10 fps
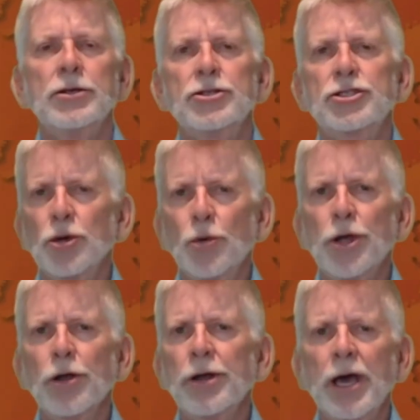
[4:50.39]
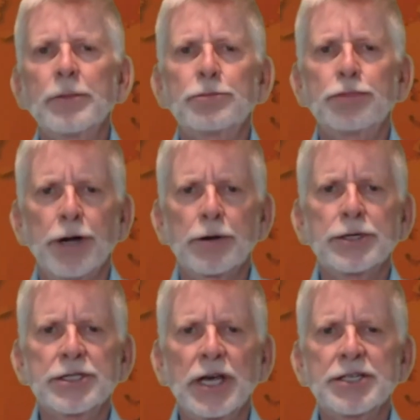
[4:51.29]
So we are not
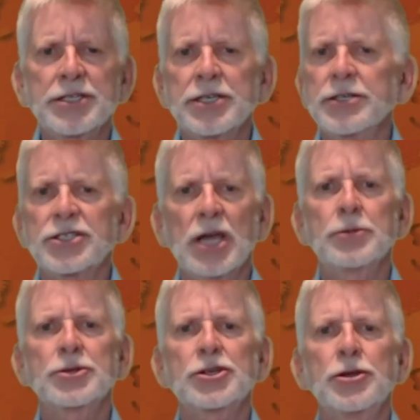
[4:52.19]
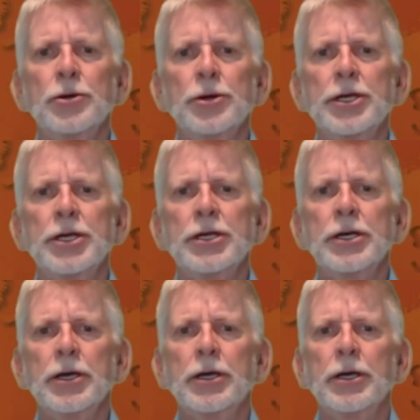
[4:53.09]
prioritizing cybersecurity
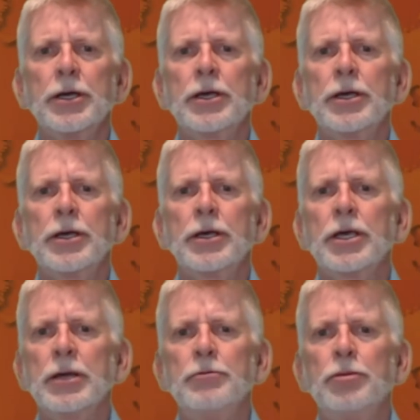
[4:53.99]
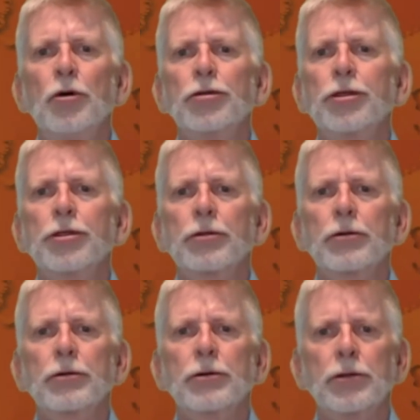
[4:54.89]
in both
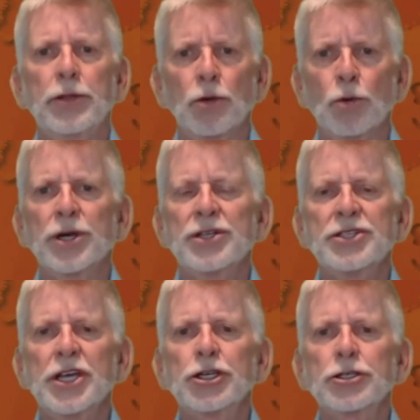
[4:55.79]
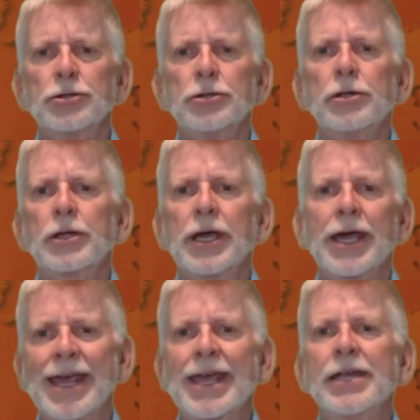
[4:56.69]
the organizational
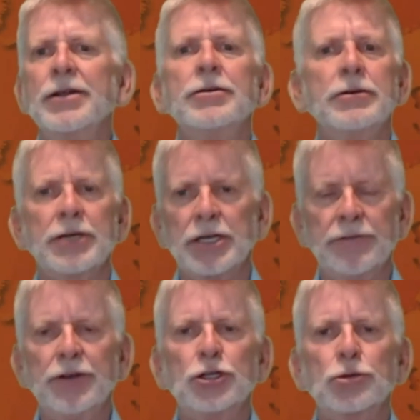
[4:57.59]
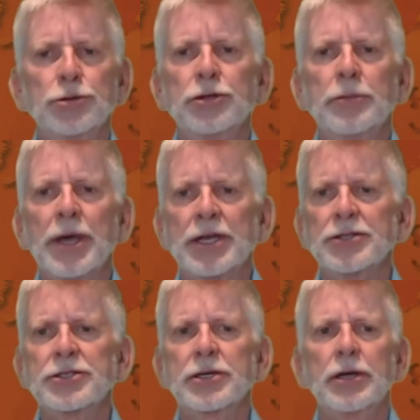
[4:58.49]
and individual
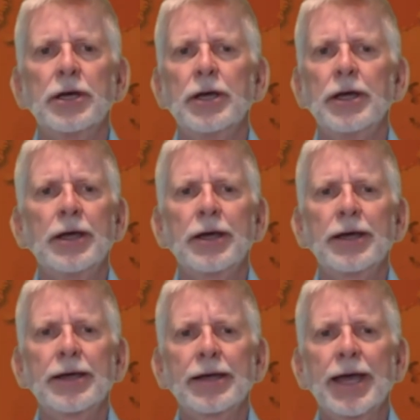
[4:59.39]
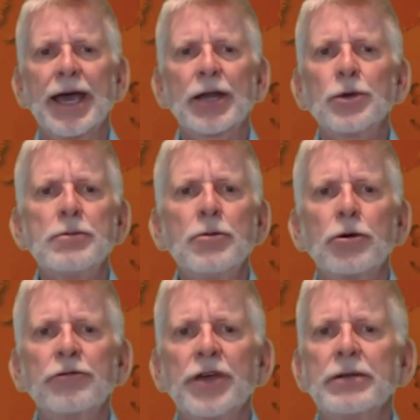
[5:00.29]
domains. How do we
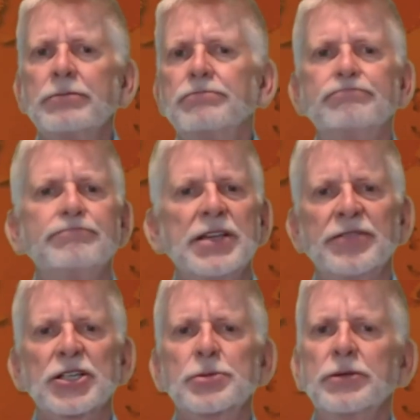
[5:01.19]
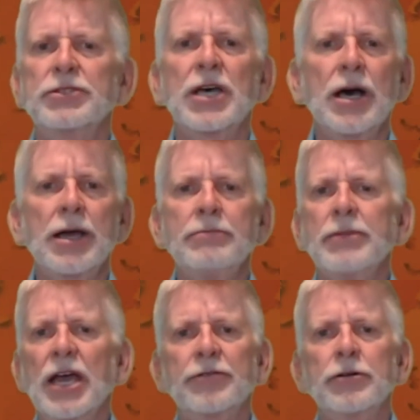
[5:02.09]
motivate the investment of time,
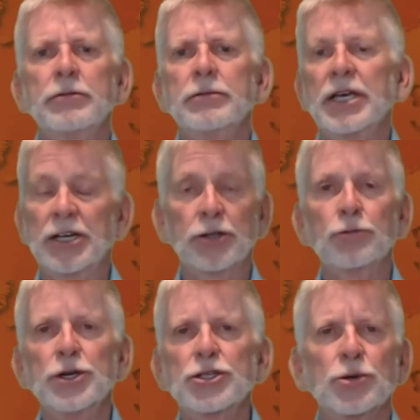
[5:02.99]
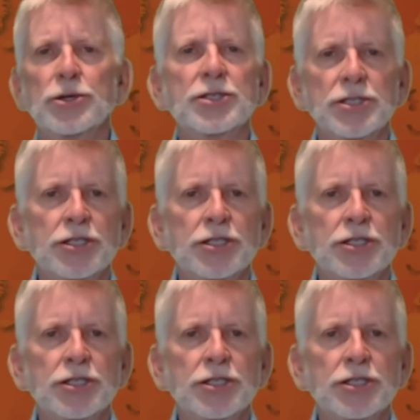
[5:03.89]
effort, and other resources to